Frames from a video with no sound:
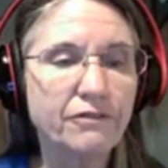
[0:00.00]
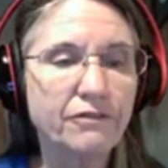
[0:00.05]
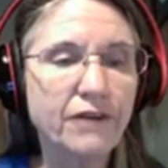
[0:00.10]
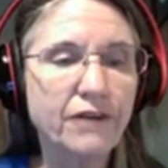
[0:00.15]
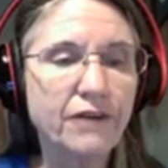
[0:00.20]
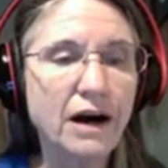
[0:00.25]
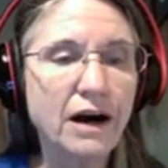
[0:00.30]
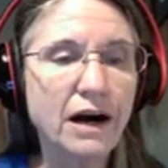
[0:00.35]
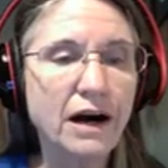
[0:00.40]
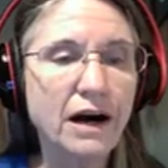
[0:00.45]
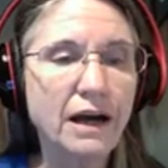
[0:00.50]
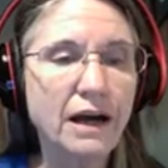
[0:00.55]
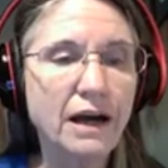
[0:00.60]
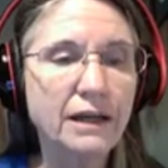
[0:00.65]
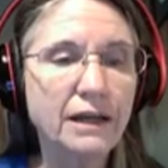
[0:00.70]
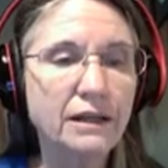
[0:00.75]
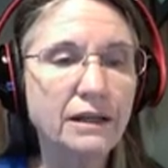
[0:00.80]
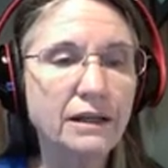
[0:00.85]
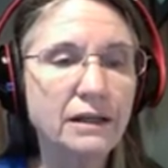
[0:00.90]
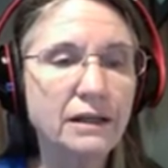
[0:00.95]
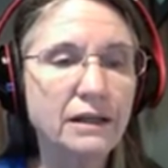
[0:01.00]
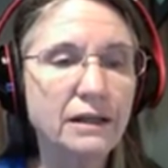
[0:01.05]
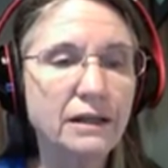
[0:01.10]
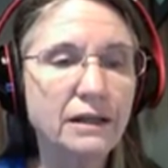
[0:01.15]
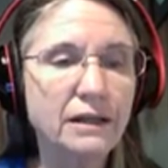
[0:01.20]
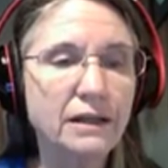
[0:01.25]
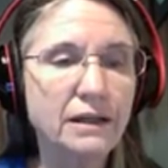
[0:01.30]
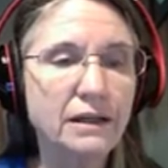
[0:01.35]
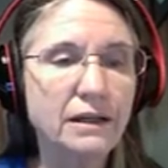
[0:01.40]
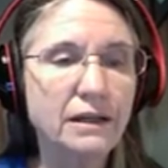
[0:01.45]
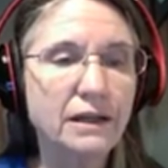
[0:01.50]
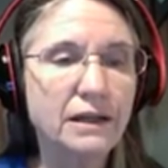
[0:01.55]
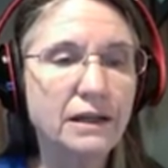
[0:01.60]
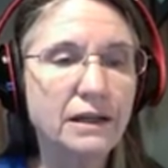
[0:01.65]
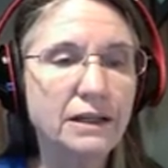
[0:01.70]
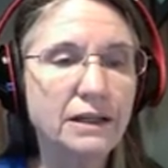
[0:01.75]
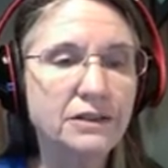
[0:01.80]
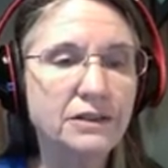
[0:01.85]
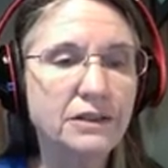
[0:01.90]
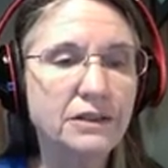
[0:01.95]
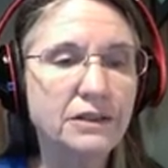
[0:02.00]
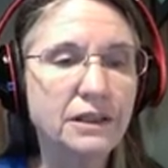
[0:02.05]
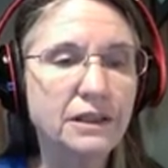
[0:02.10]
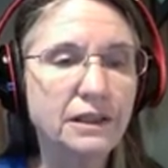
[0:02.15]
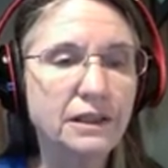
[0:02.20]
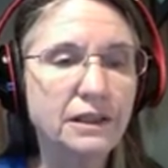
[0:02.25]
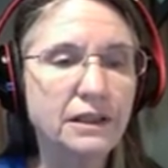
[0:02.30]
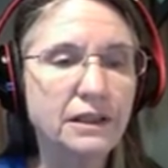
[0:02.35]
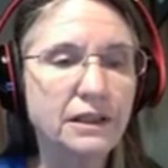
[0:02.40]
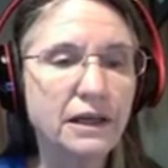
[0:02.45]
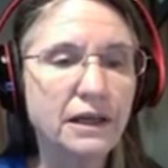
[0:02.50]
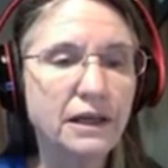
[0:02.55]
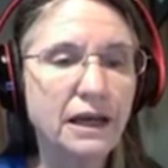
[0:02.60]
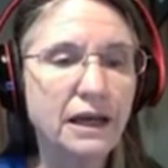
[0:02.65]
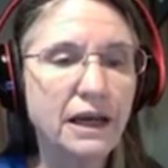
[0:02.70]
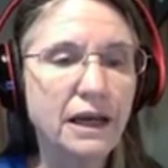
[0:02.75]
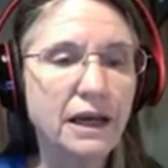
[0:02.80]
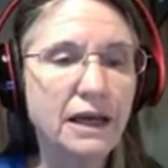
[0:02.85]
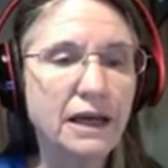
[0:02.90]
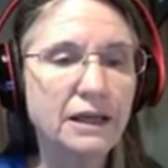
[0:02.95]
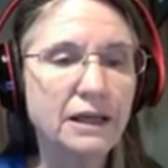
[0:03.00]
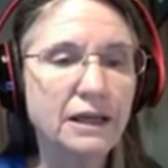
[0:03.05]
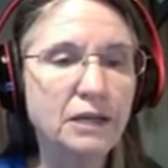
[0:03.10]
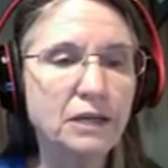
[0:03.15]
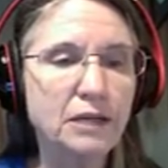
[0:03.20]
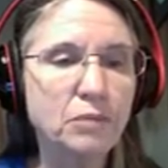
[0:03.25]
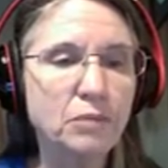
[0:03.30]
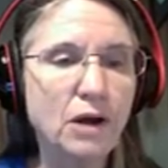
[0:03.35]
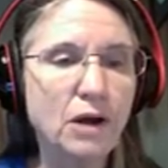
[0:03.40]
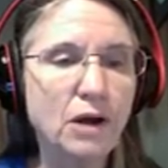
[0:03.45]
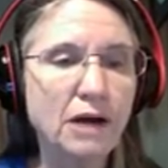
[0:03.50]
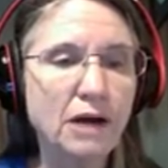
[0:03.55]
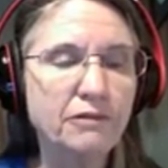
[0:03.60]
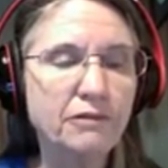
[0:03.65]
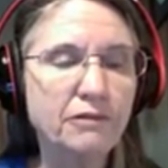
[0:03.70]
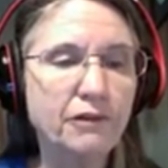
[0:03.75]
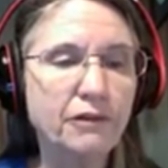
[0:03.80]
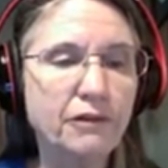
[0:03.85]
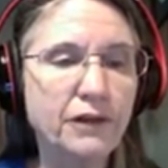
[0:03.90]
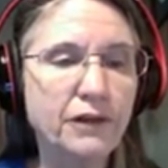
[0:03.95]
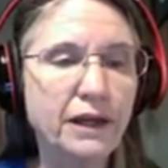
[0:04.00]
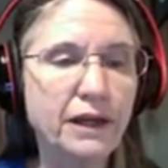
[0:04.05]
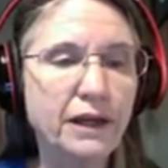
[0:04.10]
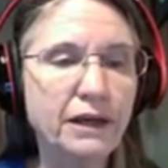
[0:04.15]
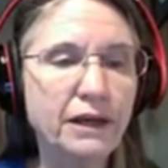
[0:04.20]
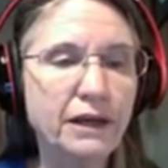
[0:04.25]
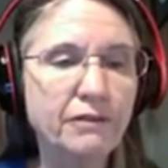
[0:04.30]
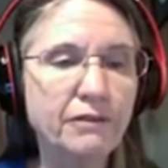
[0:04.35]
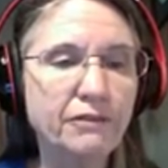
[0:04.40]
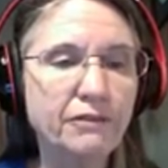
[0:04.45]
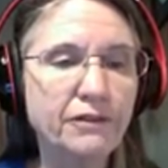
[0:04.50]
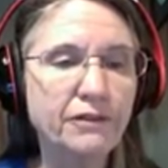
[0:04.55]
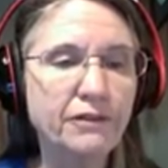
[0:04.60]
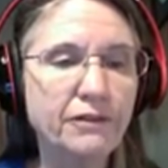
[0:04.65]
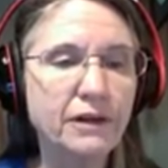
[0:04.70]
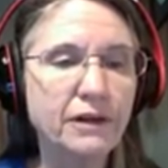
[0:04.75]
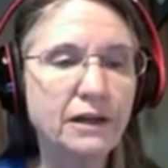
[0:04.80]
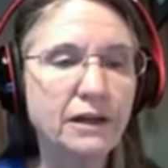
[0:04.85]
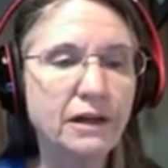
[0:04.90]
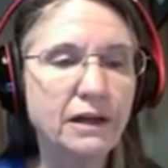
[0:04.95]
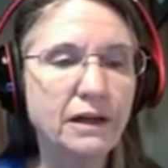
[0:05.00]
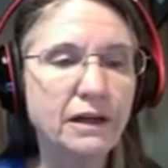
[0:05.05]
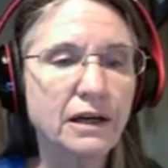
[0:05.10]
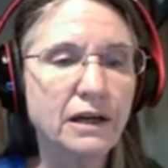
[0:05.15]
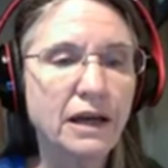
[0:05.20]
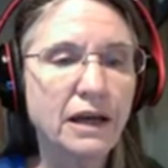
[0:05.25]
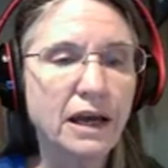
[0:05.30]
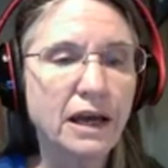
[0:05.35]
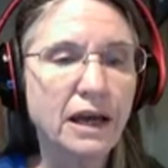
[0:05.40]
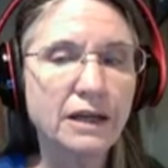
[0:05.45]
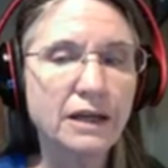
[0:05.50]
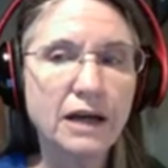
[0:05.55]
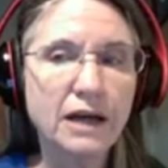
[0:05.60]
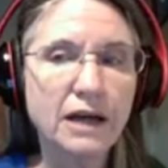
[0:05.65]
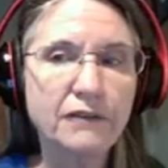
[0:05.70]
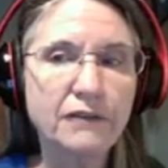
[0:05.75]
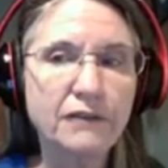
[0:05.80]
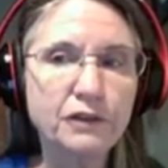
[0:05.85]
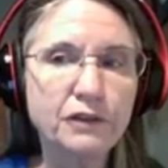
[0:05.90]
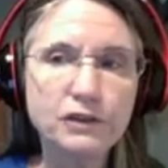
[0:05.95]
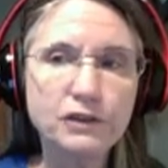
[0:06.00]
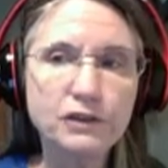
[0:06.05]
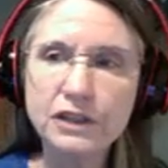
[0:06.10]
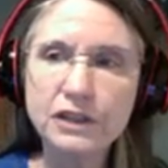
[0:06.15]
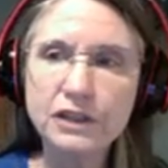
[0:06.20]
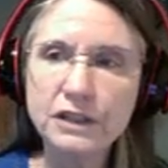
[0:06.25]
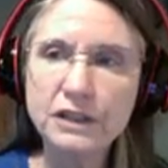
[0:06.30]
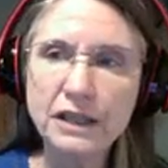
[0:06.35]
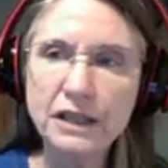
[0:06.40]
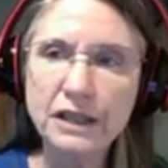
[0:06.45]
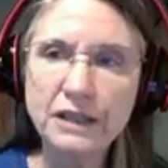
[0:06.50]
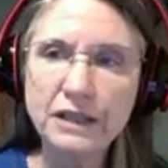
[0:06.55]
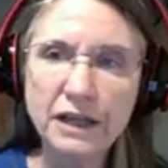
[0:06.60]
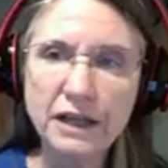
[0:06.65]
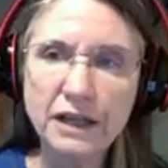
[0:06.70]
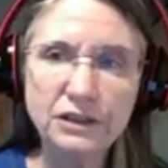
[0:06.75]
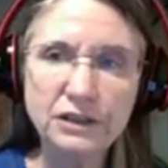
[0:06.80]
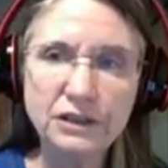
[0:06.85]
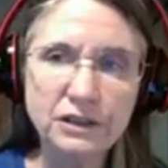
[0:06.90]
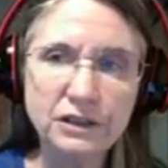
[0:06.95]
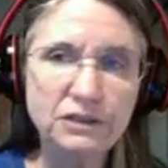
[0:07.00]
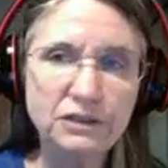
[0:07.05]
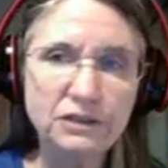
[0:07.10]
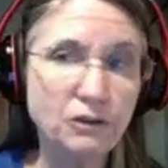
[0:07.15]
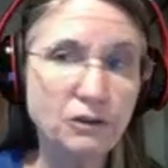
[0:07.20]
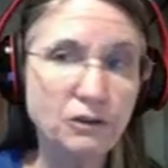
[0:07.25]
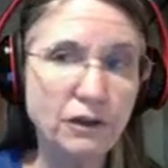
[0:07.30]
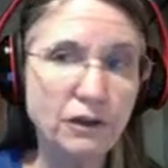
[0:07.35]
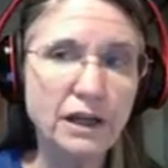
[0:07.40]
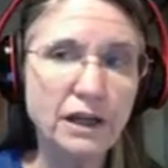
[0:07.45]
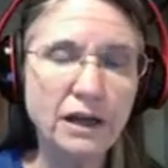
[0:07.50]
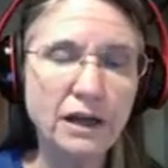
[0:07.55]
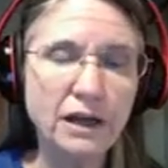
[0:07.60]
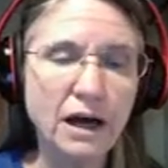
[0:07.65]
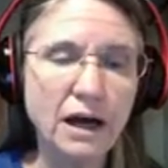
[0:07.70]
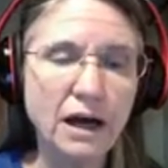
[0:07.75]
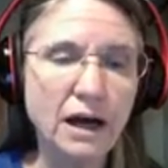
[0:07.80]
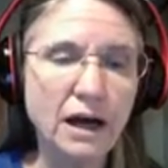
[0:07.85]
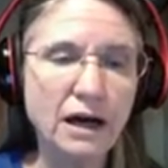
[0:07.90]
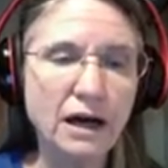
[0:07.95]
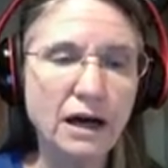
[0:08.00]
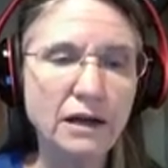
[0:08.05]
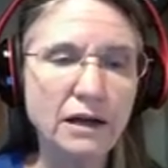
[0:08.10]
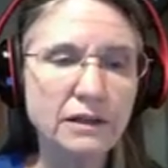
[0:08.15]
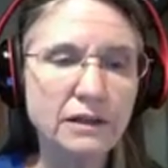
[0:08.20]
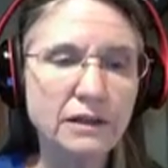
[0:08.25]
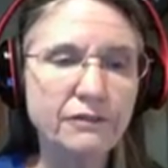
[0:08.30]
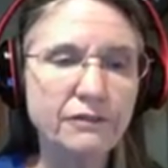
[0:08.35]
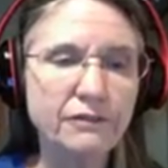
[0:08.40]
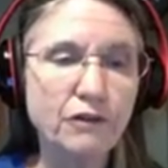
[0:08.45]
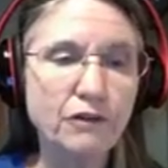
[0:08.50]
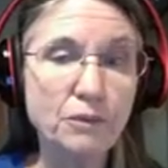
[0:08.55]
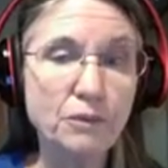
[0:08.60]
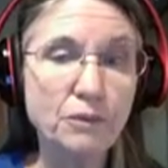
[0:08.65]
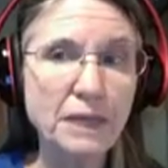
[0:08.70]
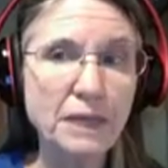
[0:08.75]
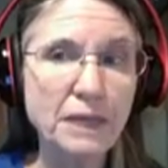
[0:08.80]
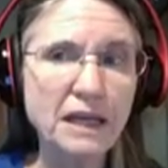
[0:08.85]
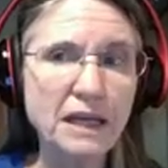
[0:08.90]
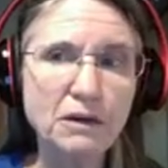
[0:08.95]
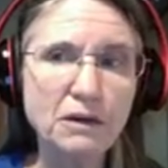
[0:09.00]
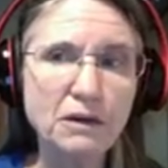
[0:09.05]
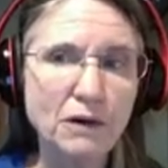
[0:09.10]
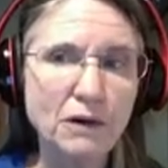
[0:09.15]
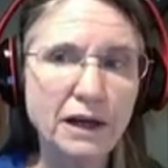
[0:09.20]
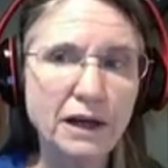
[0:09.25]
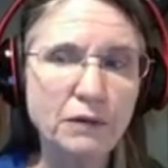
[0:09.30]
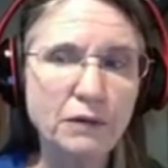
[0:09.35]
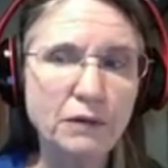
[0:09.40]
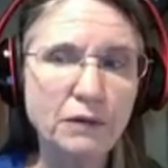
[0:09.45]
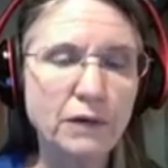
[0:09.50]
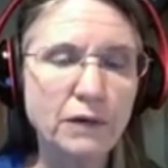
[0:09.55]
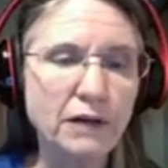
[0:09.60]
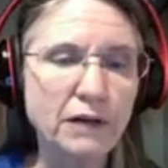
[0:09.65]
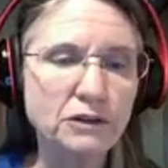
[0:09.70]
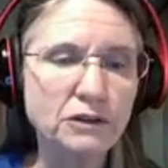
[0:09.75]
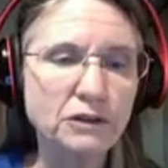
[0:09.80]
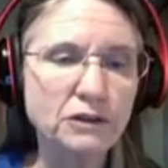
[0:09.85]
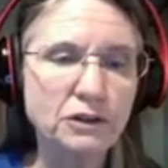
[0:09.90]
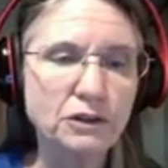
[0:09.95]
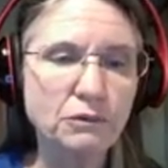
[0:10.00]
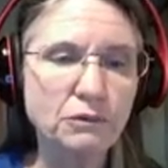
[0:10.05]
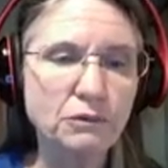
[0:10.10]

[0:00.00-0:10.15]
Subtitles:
Phi is the ending block for the if, and I've used indentation so that for me or anyone else that